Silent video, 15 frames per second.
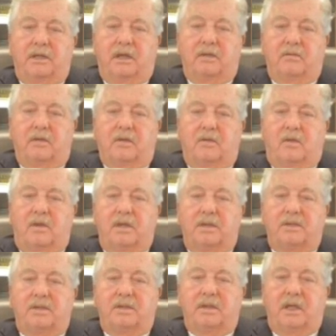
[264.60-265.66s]
make that
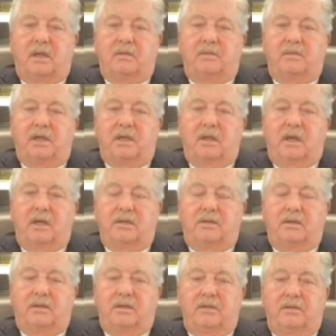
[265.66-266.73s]
request, and I'll be
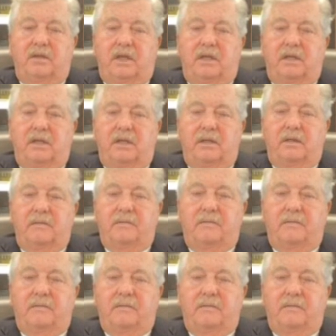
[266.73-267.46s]
glad to do that.